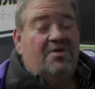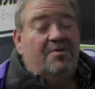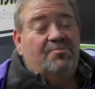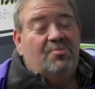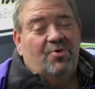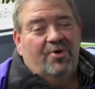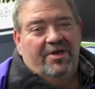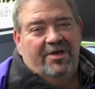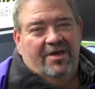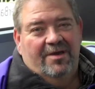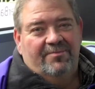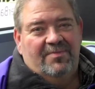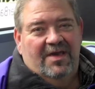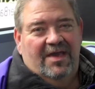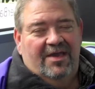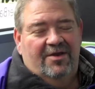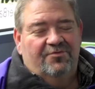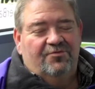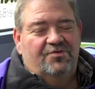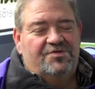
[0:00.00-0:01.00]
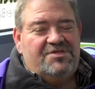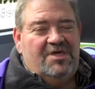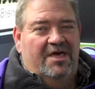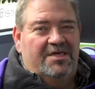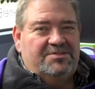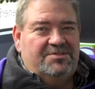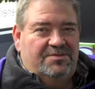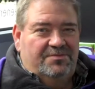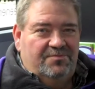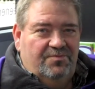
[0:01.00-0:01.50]
Good morning, I'm Andrew
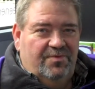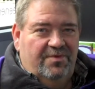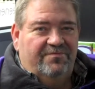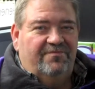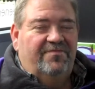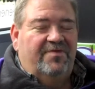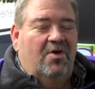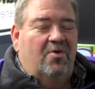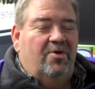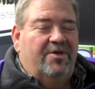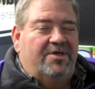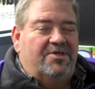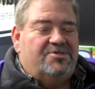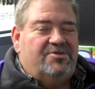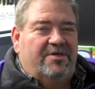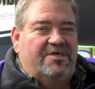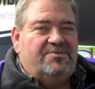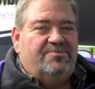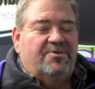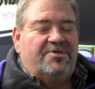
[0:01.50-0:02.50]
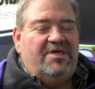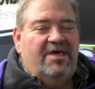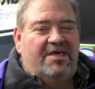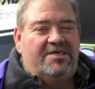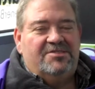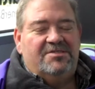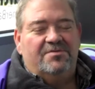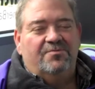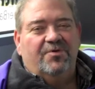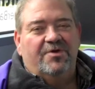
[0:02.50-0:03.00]
Johnson with Veolia
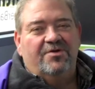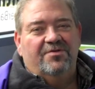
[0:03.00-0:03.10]
Transportation.